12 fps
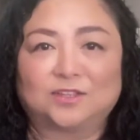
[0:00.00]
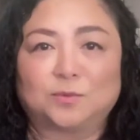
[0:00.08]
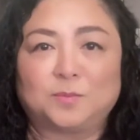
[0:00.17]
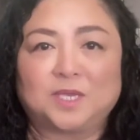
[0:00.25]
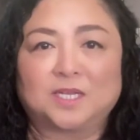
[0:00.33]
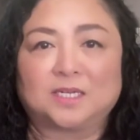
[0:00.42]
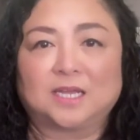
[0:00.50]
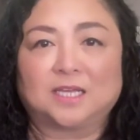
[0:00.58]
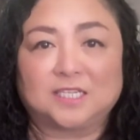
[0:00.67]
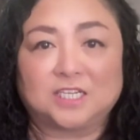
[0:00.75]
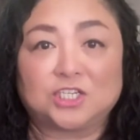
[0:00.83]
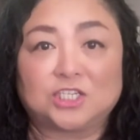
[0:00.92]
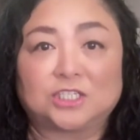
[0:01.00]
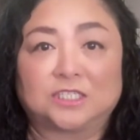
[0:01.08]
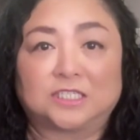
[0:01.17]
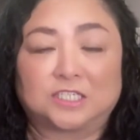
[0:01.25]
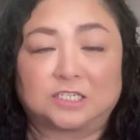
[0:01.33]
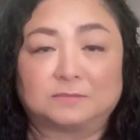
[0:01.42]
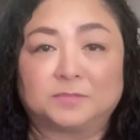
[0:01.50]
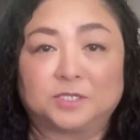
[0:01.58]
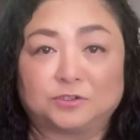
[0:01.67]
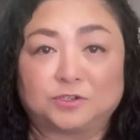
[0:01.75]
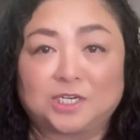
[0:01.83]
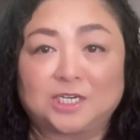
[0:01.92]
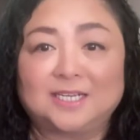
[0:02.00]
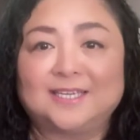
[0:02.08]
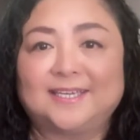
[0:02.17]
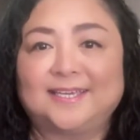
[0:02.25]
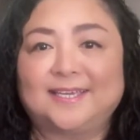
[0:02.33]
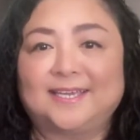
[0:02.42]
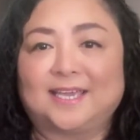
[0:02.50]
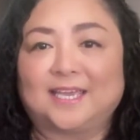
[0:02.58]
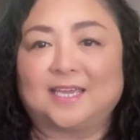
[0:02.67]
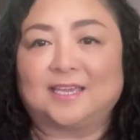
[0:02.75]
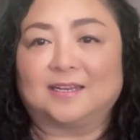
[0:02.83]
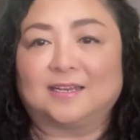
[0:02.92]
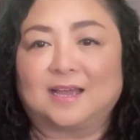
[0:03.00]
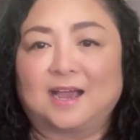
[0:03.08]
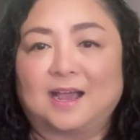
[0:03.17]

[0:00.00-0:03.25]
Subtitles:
to be a digital entrepreneur. And